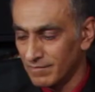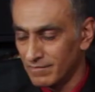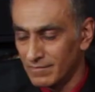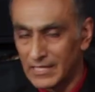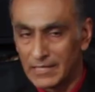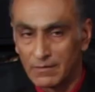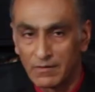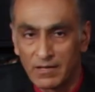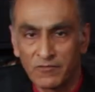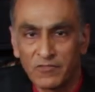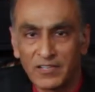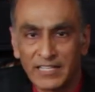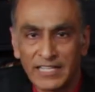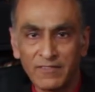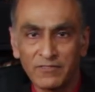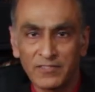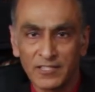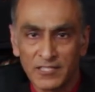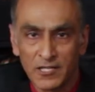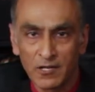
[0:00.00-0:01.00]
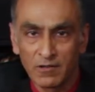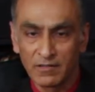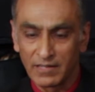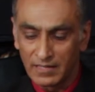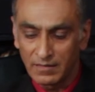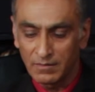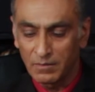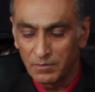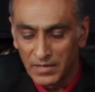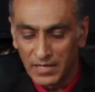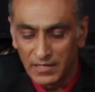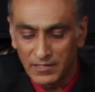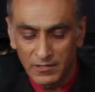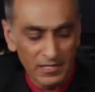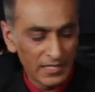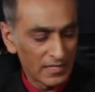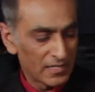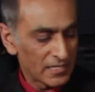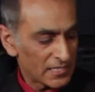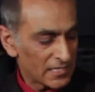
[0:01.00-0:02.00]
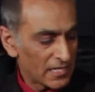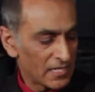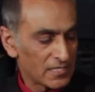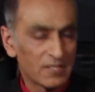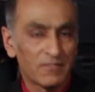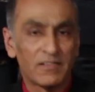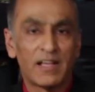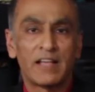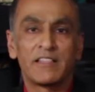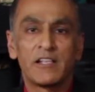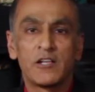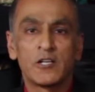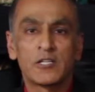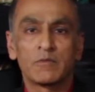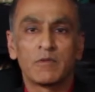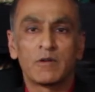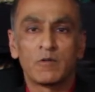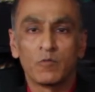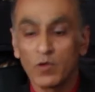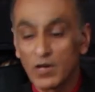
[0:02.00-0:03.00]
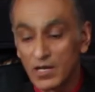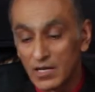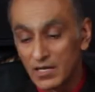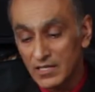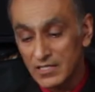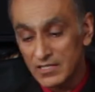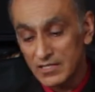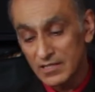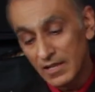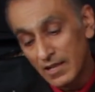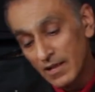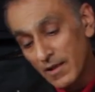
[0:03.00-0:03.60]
Anyway, forgive the tuning, but you get a sense of how the instrument works.